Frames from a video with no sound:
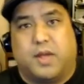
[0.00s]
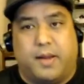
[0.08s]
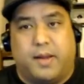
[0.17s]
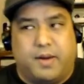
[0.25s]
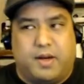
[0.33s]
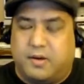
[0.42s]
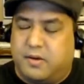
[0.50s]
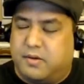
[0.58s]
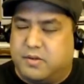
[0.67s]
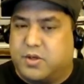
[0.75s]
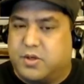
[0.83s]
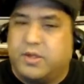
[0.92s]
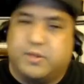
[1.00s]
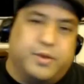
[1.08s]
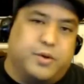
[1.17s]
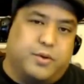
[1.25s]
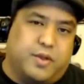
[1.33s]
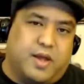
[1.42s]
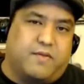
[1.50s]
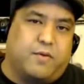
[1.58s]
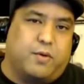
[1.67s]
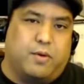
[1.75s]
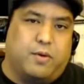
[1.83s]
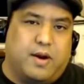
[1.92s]
I mean, Sony's been doing that
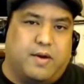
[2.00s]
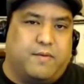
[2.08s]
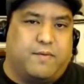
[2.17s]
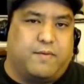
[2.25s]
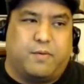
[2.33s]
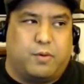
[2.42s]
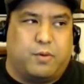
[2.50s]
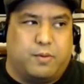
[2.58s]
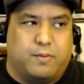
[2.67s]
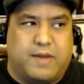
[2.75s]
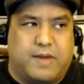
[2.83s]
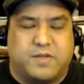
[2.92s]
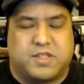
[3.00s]
for ever